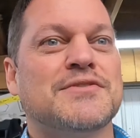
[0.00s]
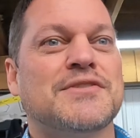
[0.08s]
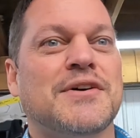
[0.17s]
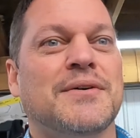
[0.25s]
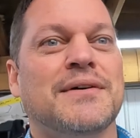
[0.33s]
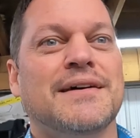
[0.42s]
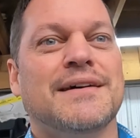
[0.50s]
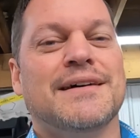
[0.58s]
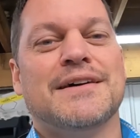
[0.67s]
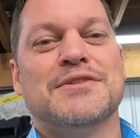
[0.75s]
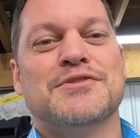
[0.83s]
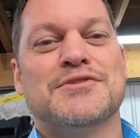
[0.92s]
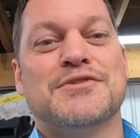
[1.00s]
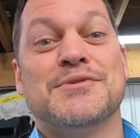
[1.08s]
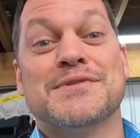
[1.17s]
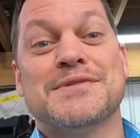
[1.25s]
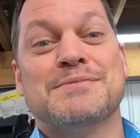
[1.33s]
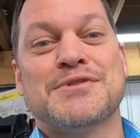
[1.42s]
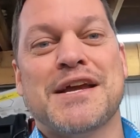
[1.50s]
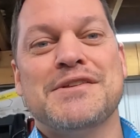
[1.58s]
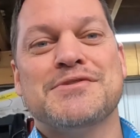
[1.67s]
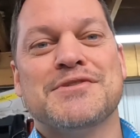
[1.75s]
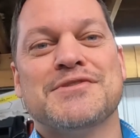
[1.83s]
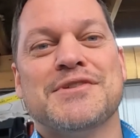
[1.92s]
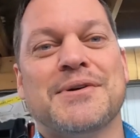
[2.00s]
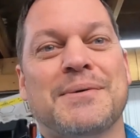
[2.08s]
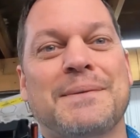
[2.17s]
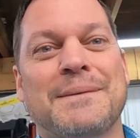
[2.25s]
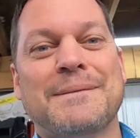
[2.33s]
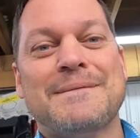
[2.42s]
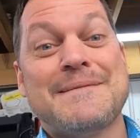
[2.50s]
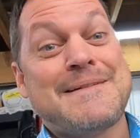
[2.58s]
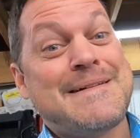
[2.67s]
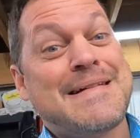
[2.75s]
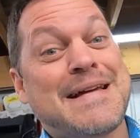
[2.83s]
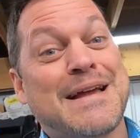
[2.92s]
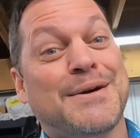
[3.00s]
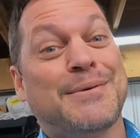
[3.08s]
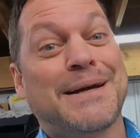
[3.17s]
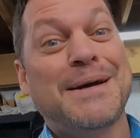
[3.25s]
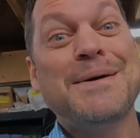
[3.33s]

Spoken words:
So just doing some changes. So Here we